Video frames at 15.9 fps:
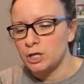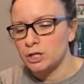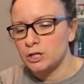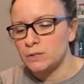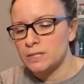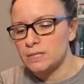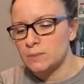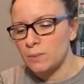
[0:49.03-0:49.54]
You
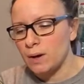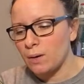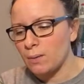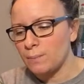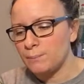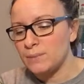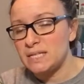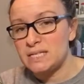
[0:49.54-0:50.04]
need about
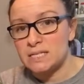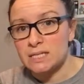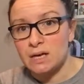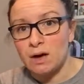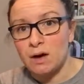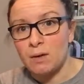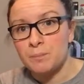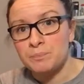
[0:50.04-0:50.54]
1
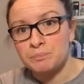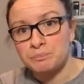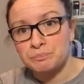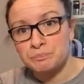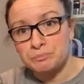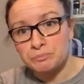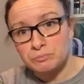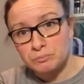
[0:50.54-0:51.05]
metre
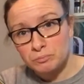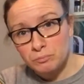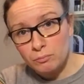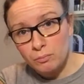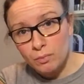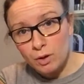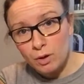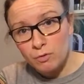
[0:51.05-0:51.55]

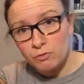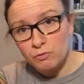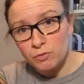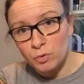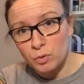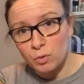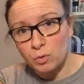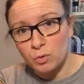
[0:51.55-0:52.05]

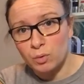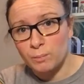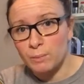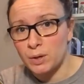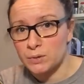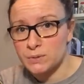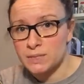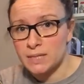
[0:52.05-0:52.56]
for
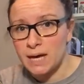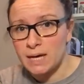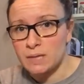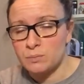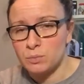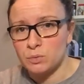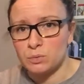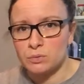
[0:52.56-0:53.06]
most
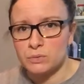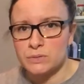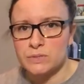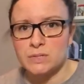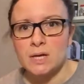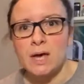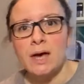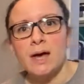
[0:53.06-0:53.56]
cake boards,
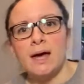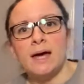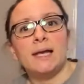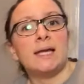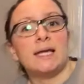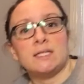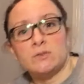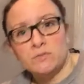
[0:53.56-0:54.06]

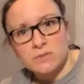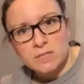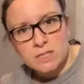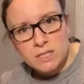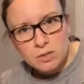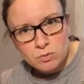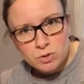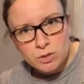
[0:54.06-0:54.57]
unless
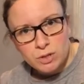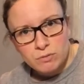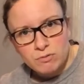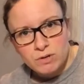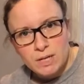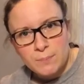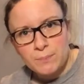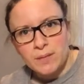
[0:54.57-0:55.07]
obviously you're doing a
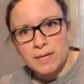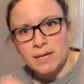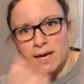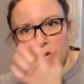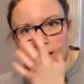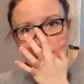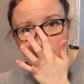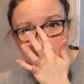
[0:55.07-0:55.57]
really big
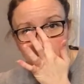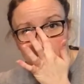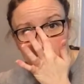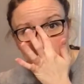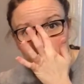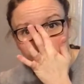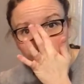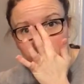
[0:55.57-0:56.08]
cake and
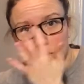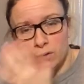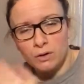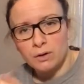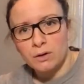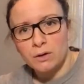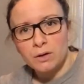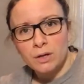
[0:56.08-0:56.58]
you've got
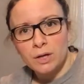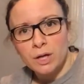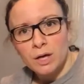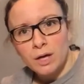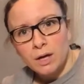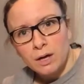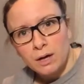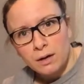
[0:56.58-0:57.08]

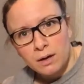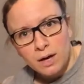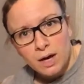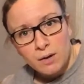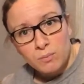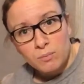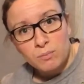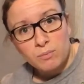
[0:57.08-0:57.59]

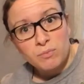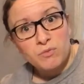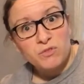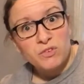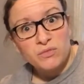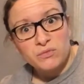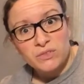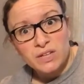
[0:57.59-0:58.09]
a
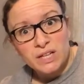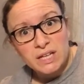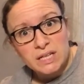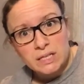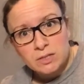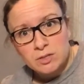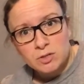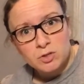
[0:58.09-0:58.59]

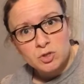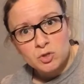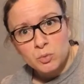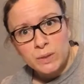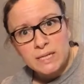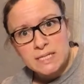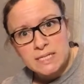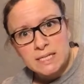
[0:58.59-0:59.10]
15 to
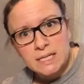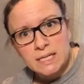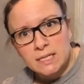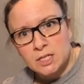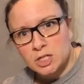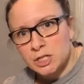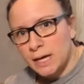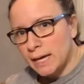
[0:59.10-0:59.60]

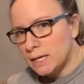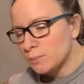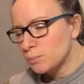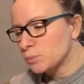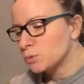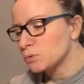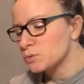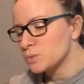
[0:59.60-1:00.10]
20-inch cake
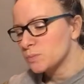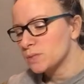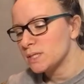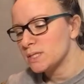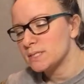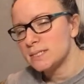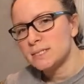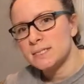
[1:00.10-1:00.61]
board, but
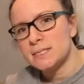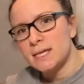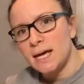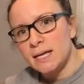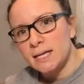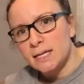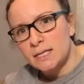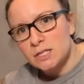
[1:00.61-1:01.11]
this is a
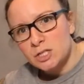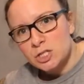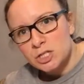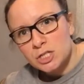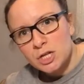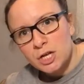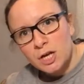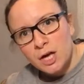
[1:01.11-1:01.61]
10-inch.